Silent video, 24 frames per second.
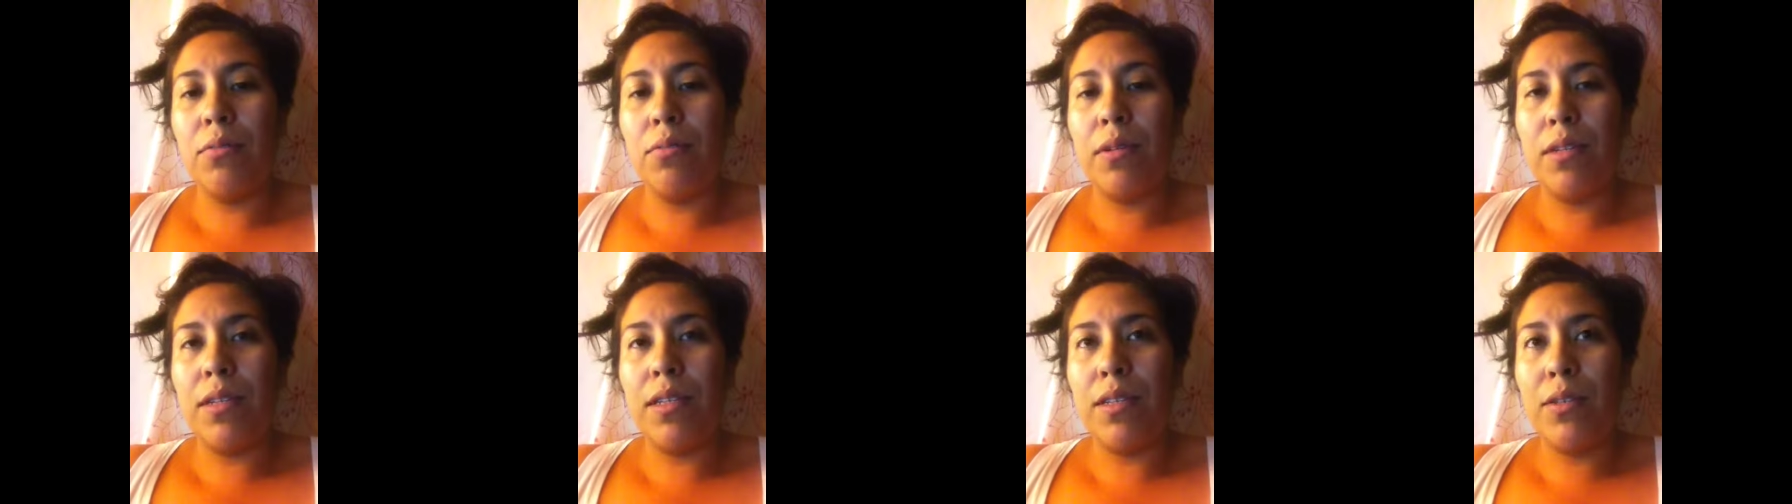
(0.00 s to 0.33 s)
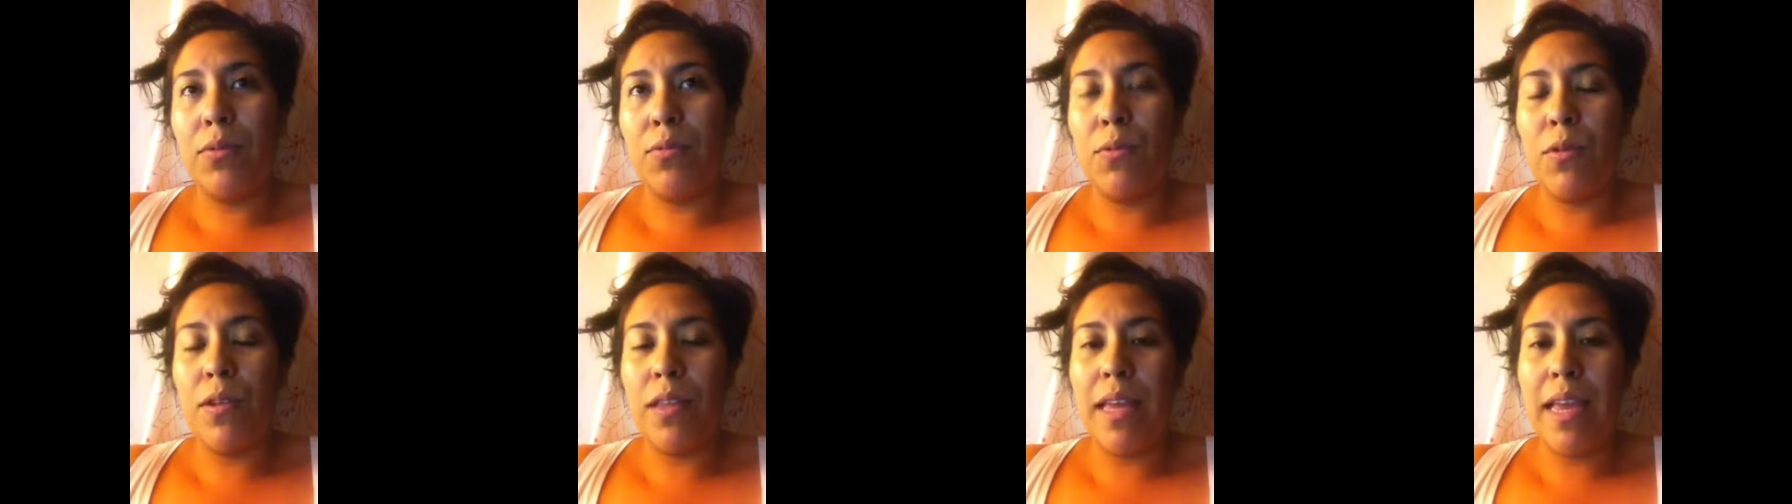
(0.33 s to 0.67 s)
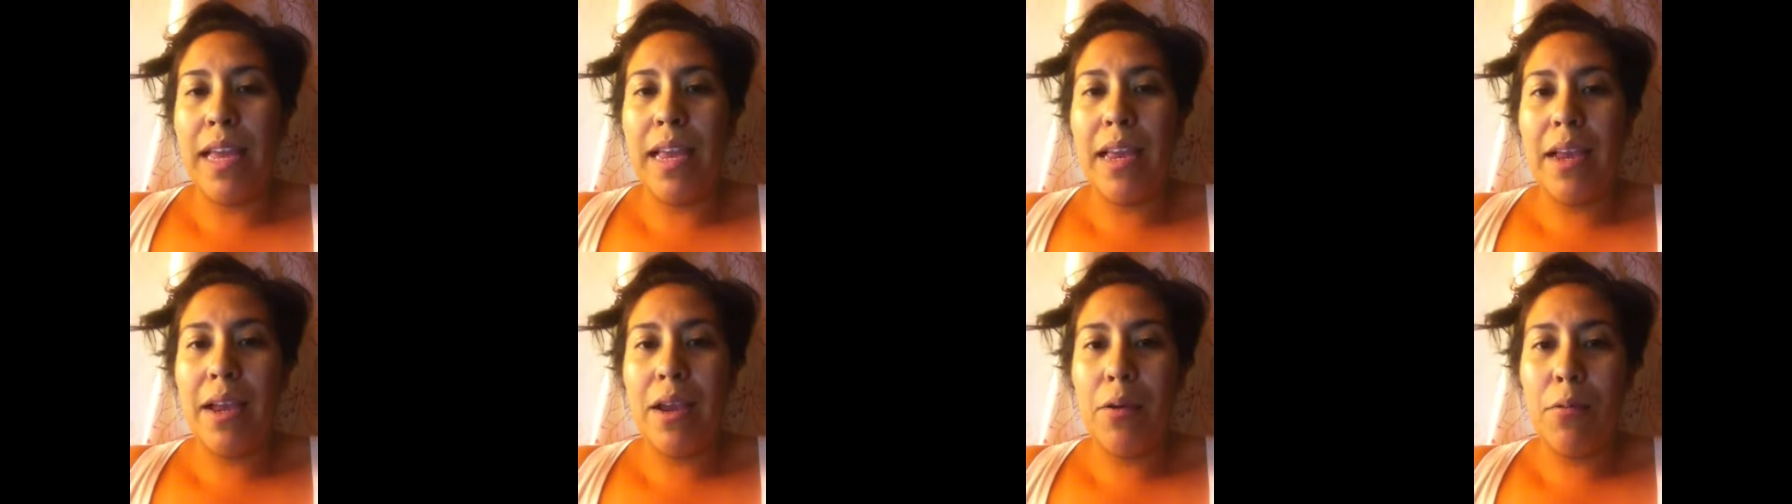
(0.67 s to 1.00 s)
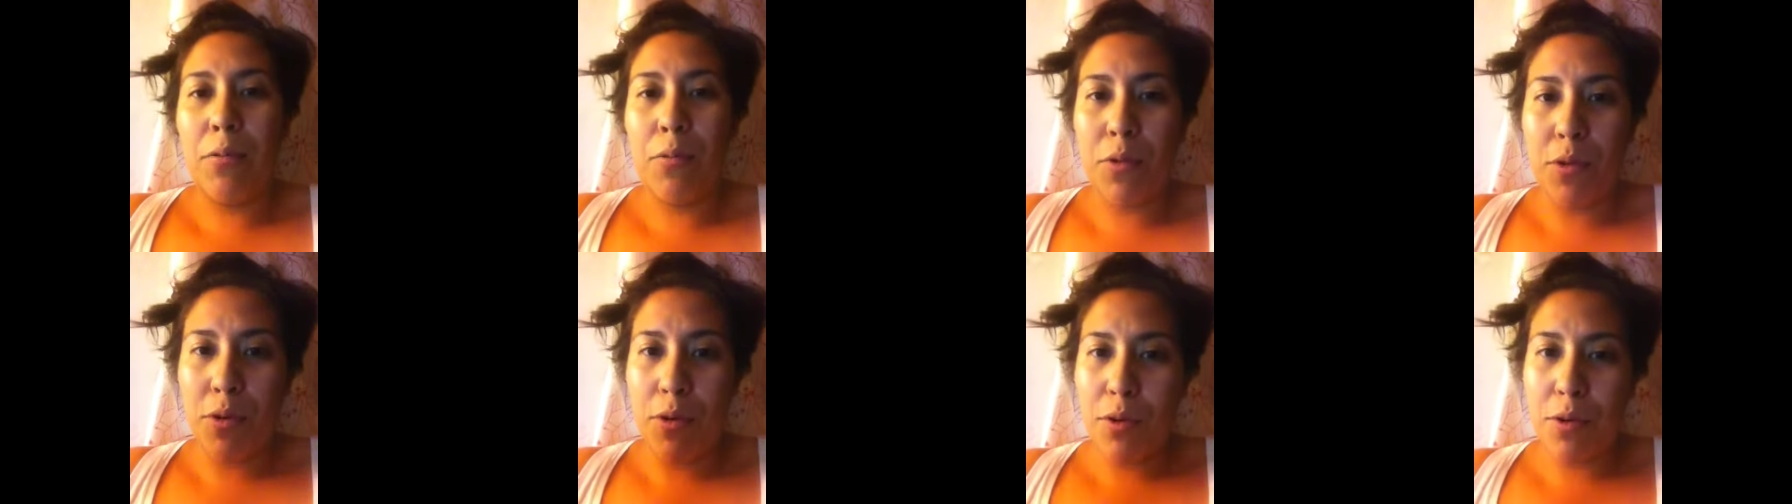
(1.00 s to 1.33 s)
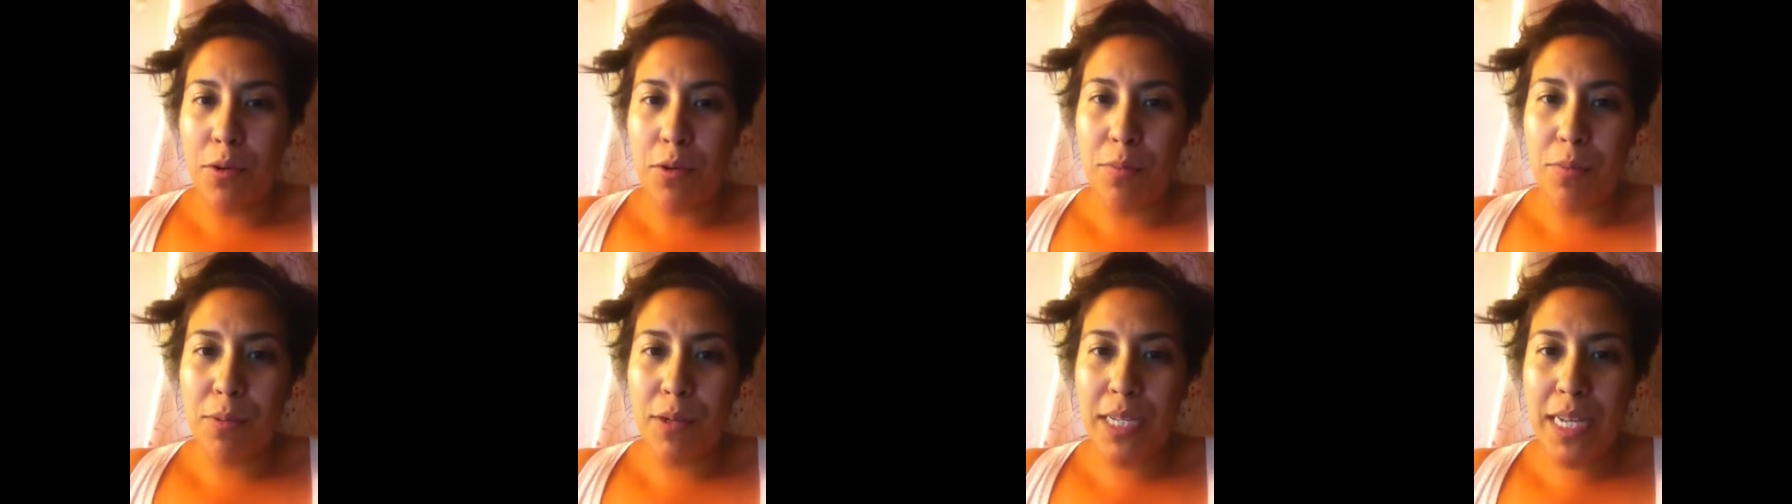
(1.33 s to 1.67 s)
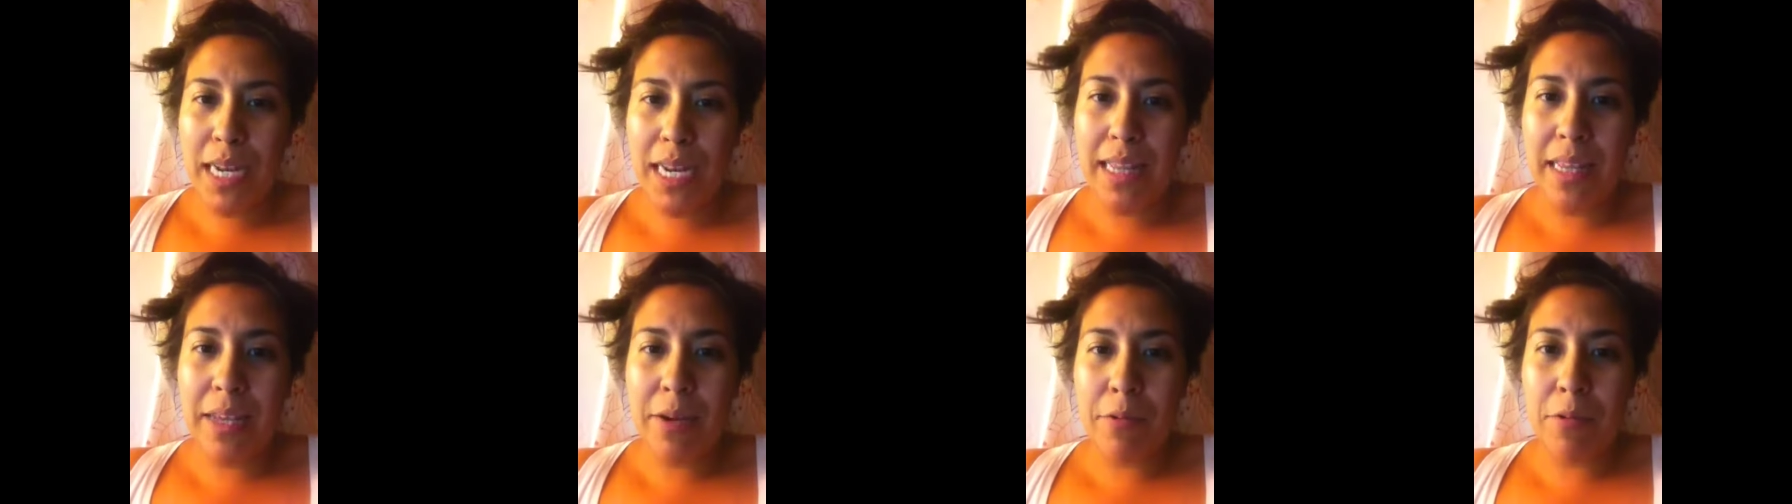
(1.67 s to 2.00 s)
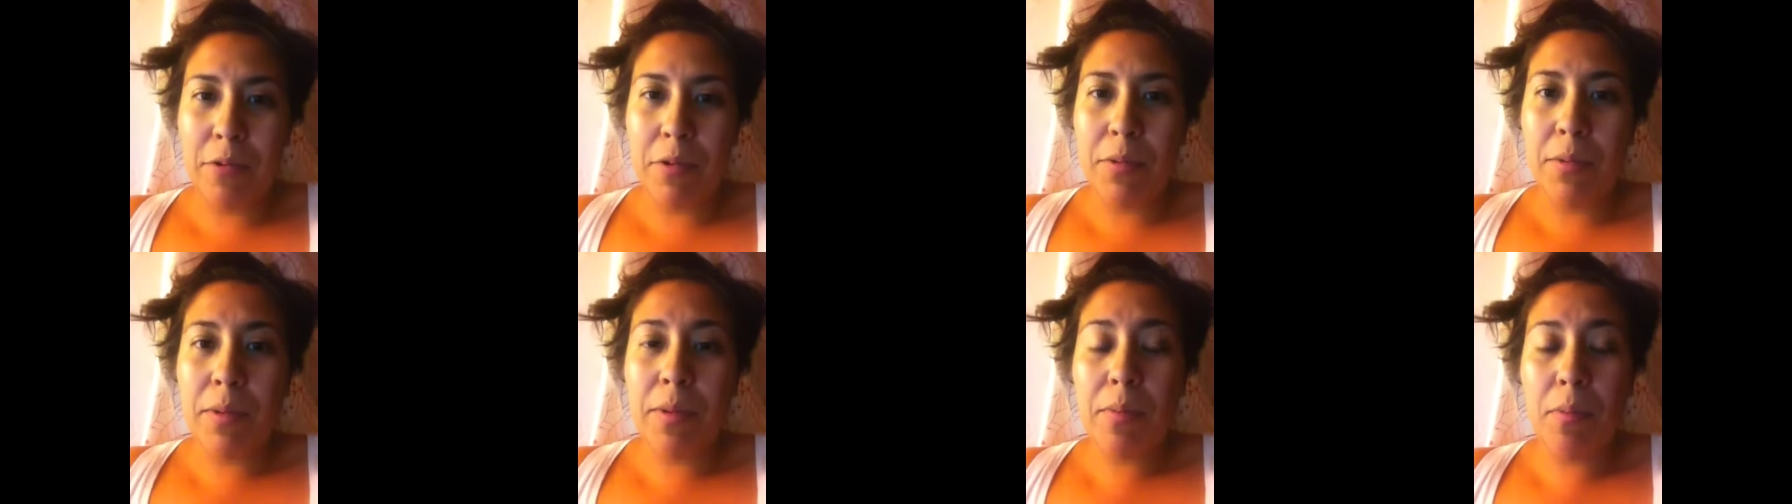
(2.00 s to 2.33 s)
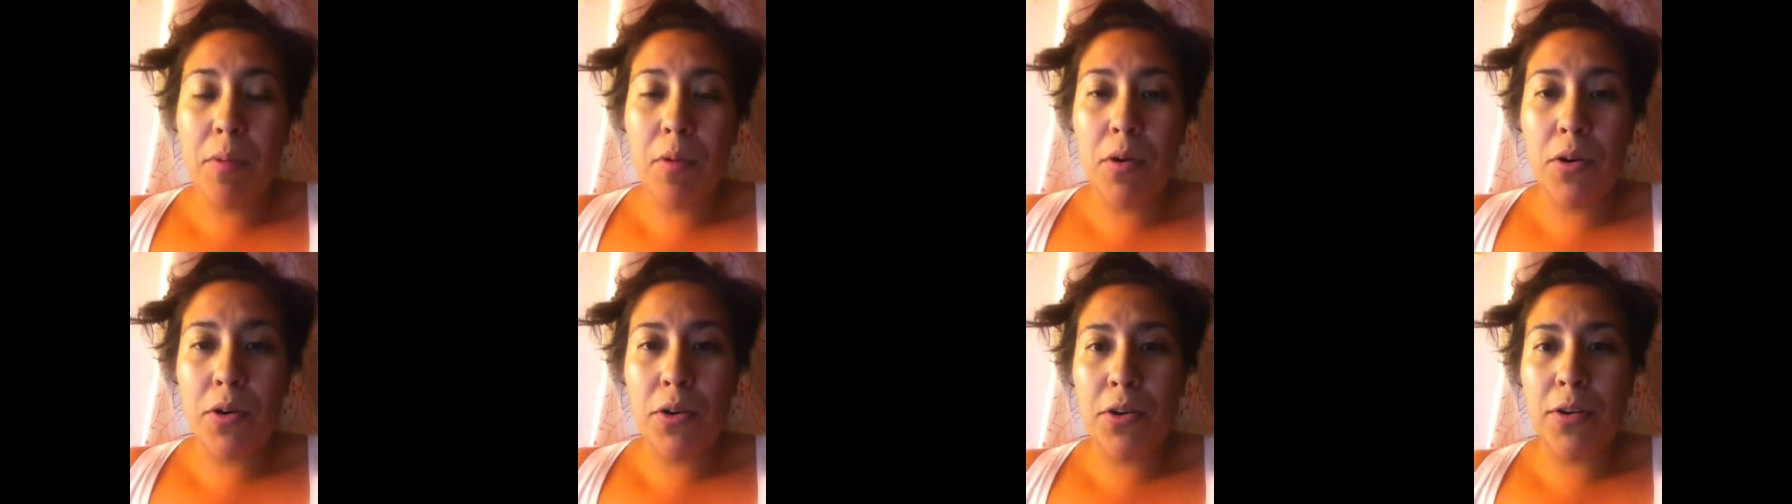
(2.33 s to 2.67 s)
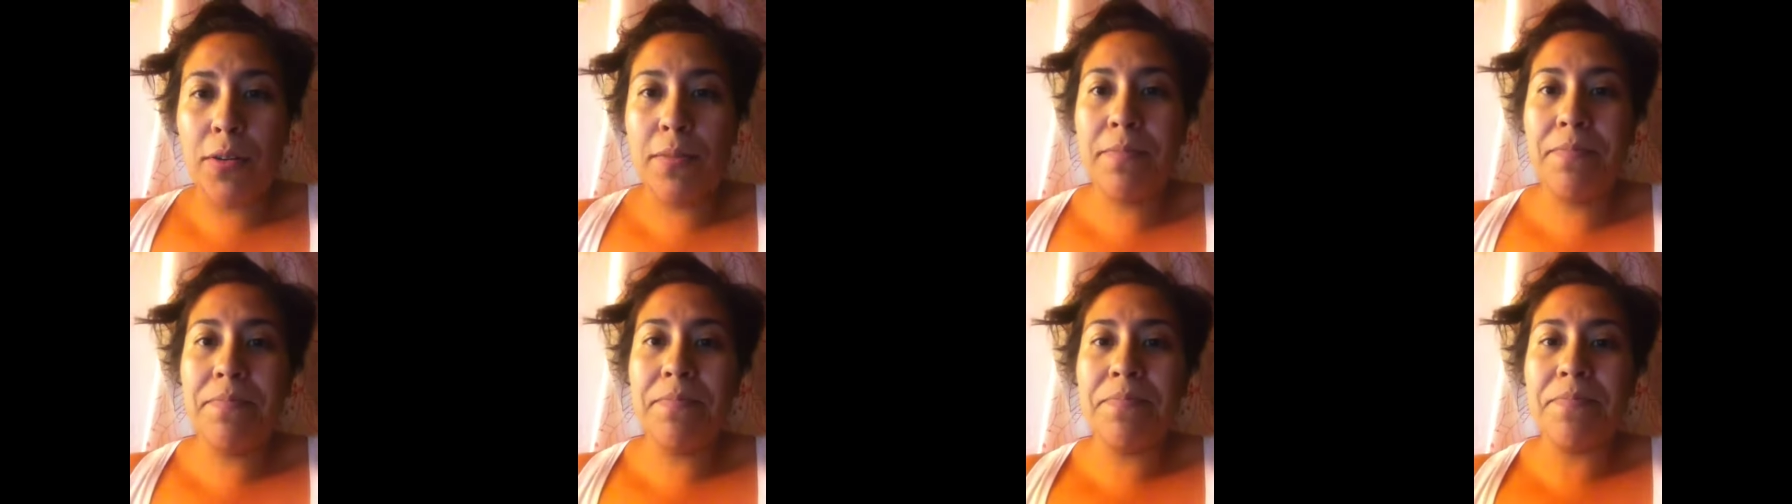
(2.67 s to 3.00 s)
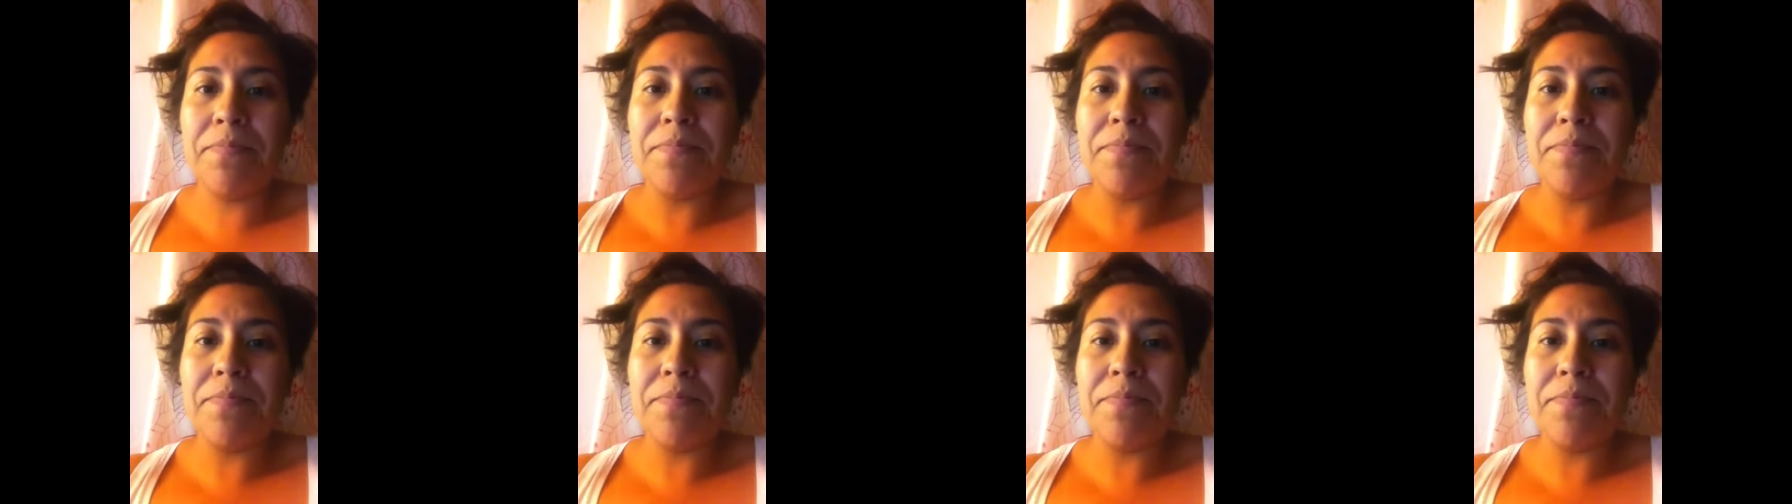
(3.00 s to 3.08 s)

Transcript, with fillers: was where they were pretending they were a reporter